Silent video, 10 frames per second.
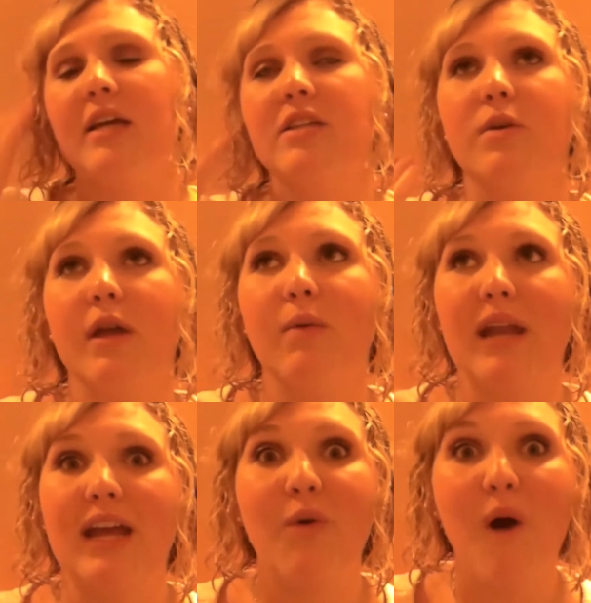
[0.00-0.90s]
So like when
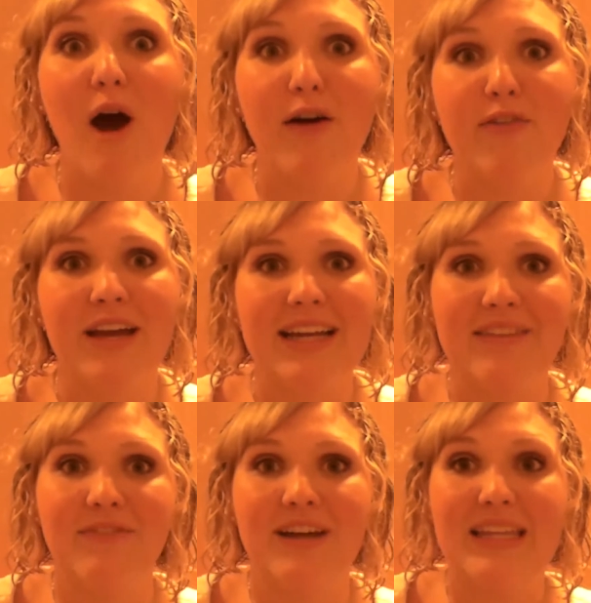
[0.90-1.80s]
I go off, I
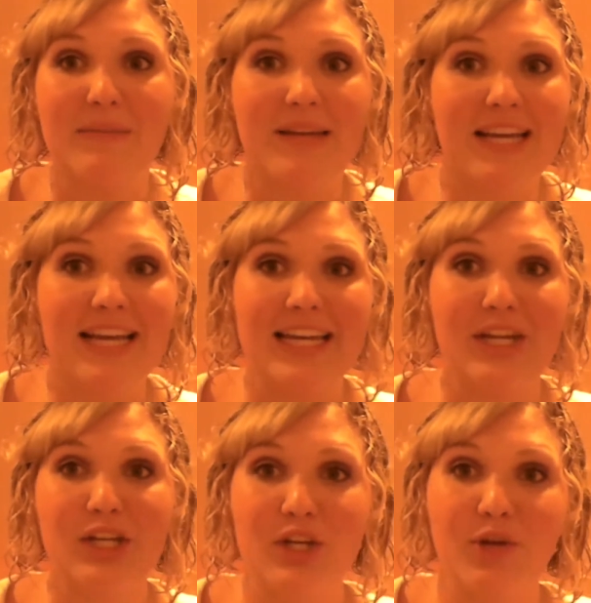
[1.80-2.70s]
can finally be in
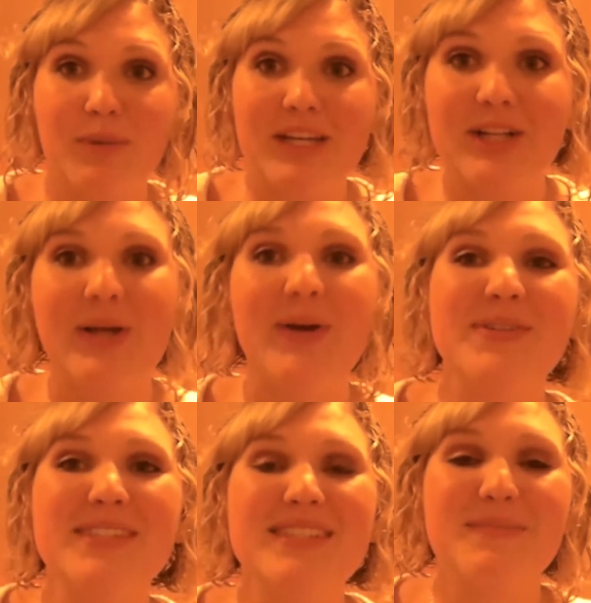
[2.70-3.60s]
human
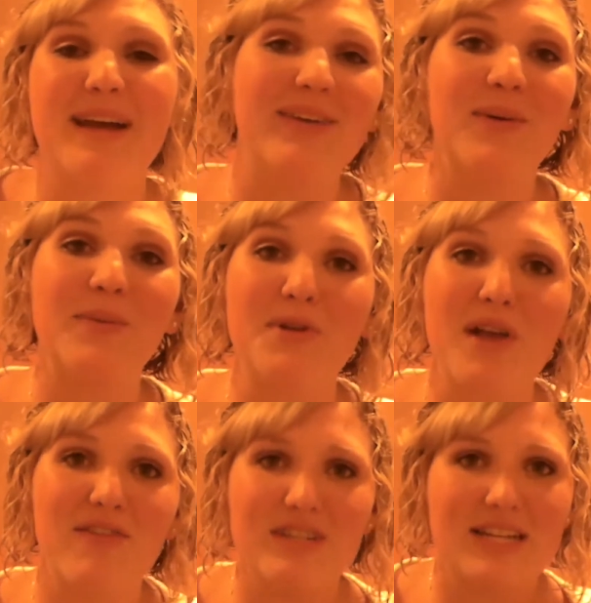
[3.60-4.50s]
clothes, my normal
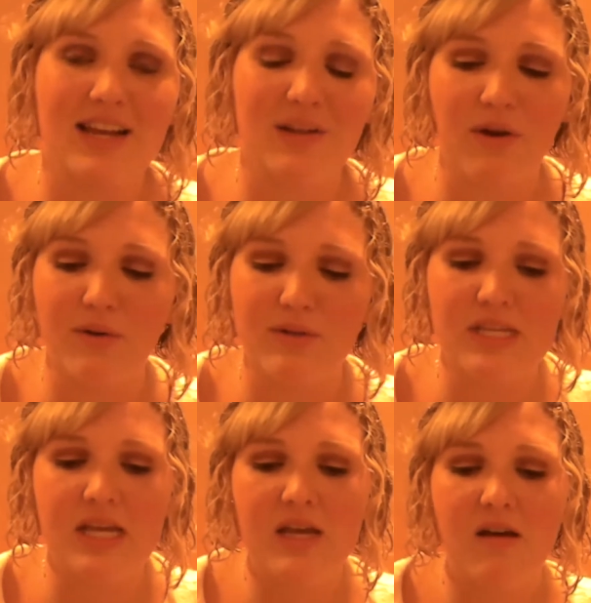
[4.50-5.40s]
everyday clothes,